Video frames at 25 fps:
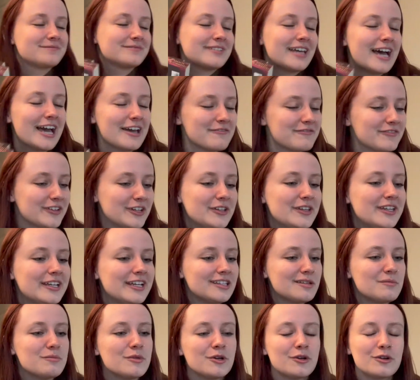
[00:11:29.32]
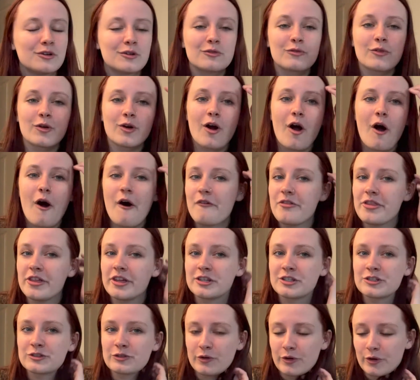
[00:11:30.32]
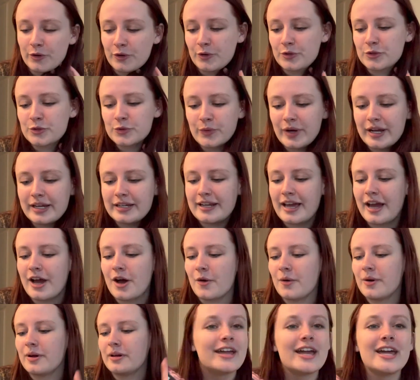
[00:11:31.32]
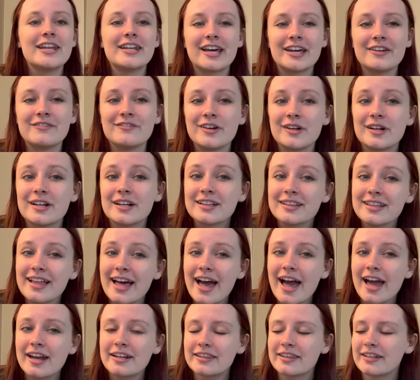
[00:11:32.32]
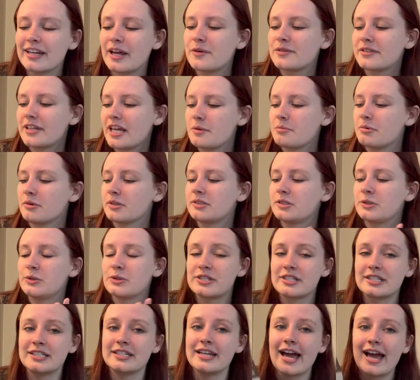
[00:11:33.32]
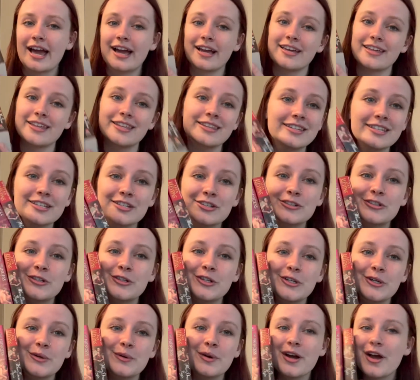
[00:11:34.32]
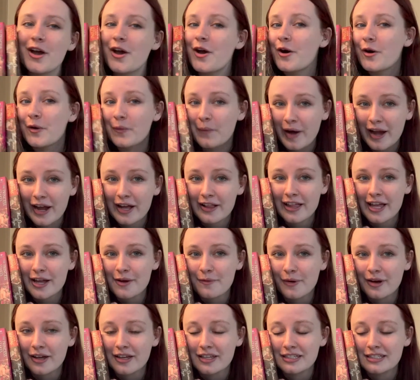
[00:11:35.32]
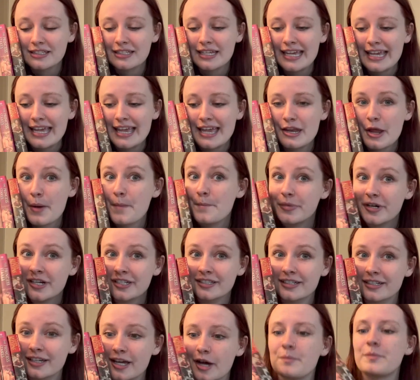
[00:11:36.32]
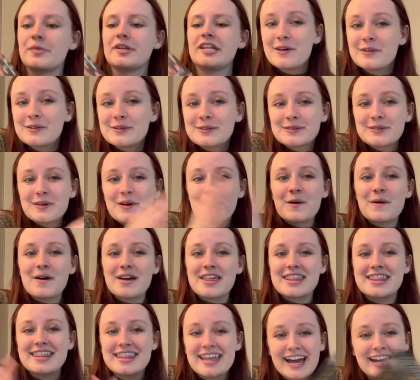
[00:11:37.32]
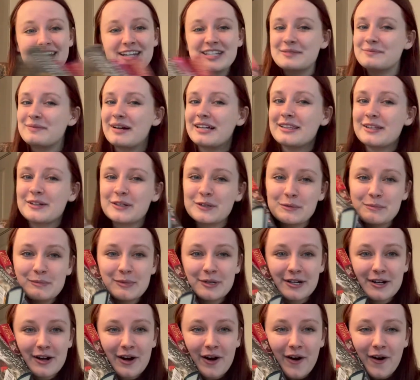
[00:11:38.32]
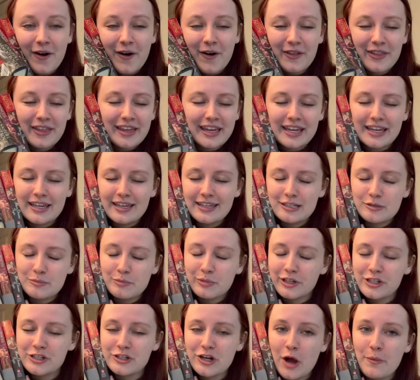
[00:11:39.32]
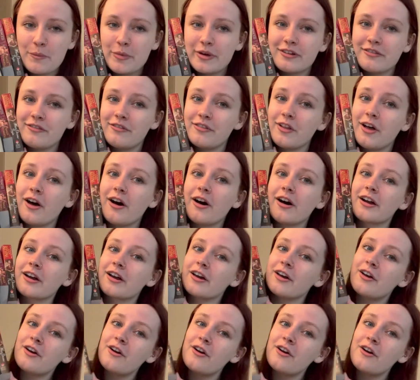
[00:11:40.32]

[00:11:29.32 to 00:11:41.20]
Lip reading: I'm feeling in the mood for all the historicals right now and I'm very glad that I was able to snag these 2 while I was in Books and Company. So that is my little book haul and book shopping vlog